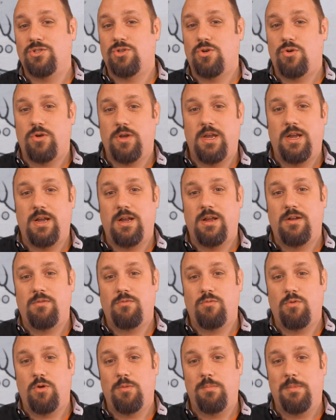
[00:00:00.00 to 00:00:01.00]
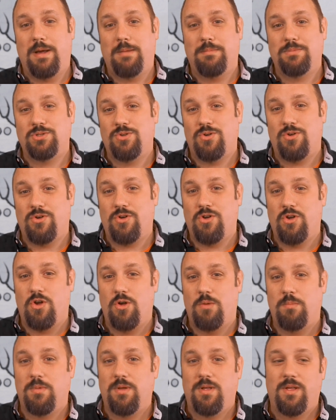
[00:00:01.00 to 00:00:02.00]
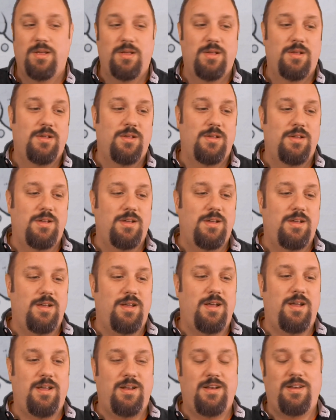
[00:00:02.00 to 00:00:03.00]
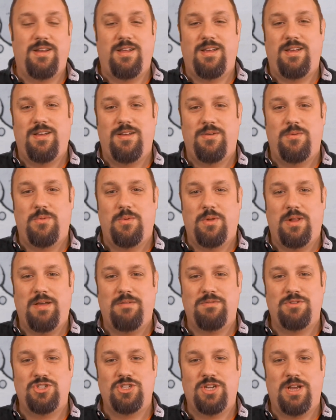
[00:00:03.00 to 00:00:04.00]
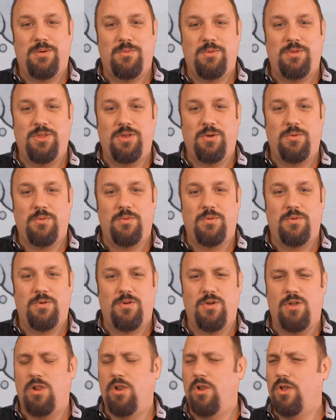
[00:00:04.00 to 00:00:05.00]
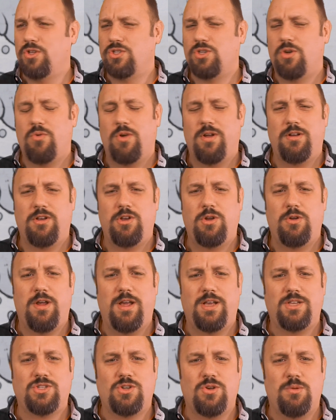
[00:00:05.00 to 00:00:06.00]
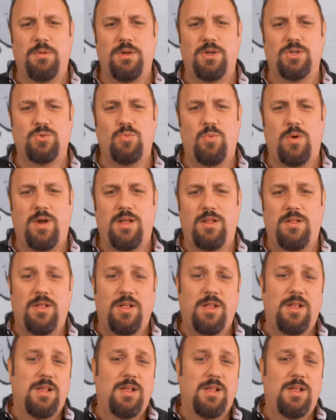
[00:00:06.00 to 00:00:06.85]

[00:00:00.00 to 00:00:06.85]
talking roadmaps dot com and uh, we'll have a chat with you. Got lots of great new guests coming as well.